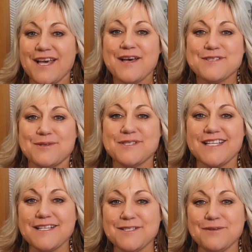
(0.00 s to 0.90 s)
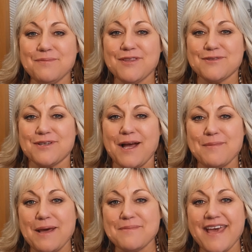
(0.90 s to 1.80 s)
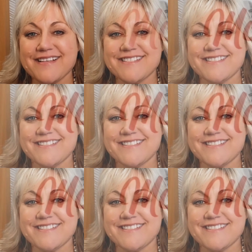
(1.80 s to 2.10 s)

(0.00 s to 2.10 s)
So stay tuned, those are coming up next.